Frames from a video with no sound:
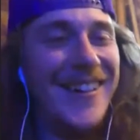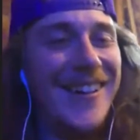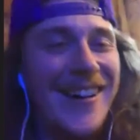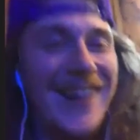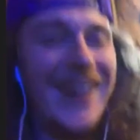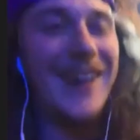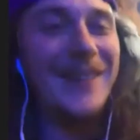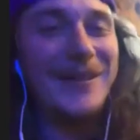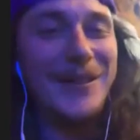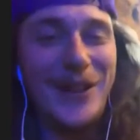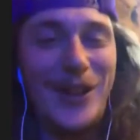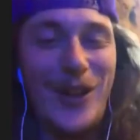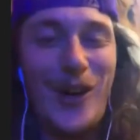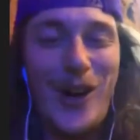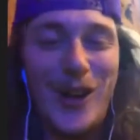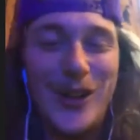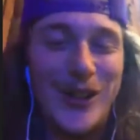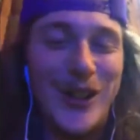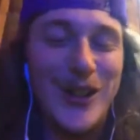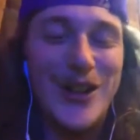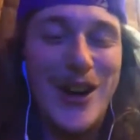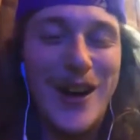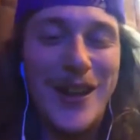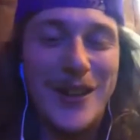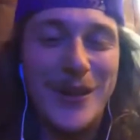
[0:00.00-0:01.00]
You lost
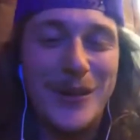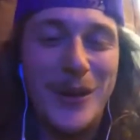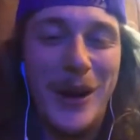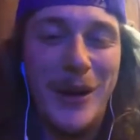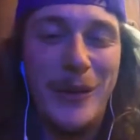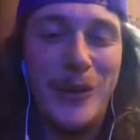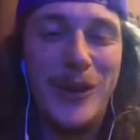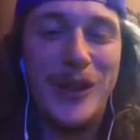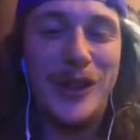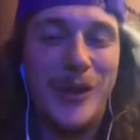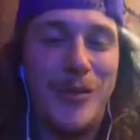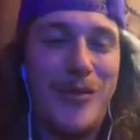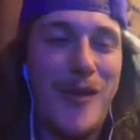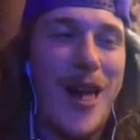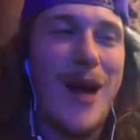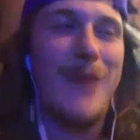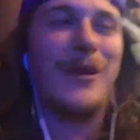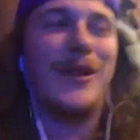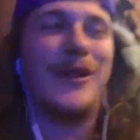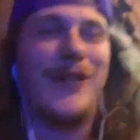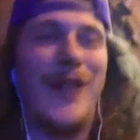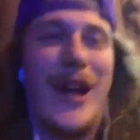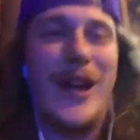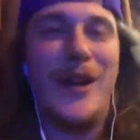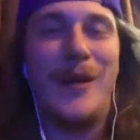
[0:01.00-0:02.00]
another one. We should probably
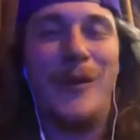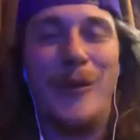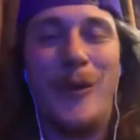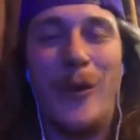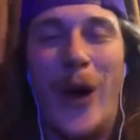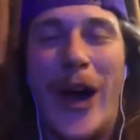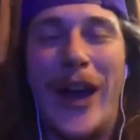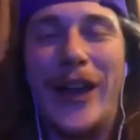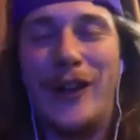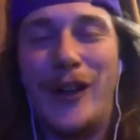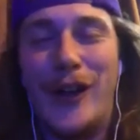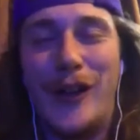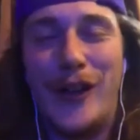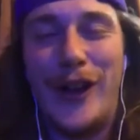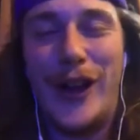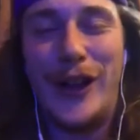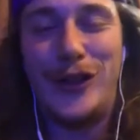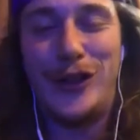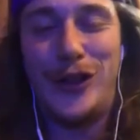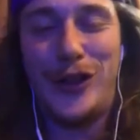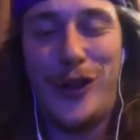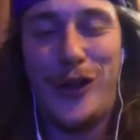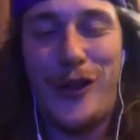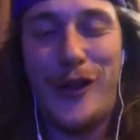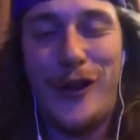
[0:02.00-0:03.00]
let them wait at
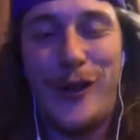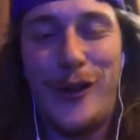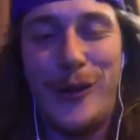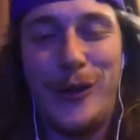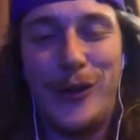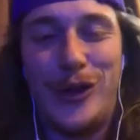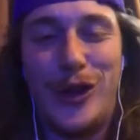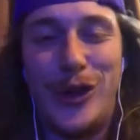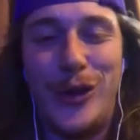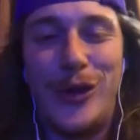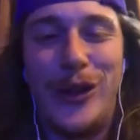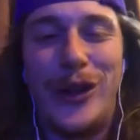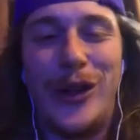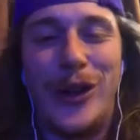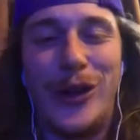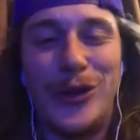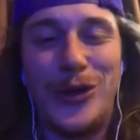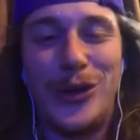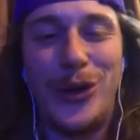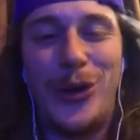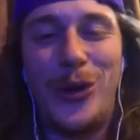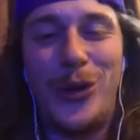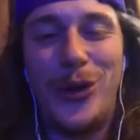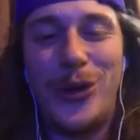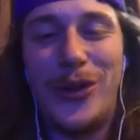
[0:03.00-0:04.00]
least till they're 2 years
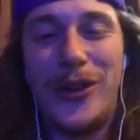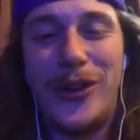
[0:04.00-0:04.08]
old.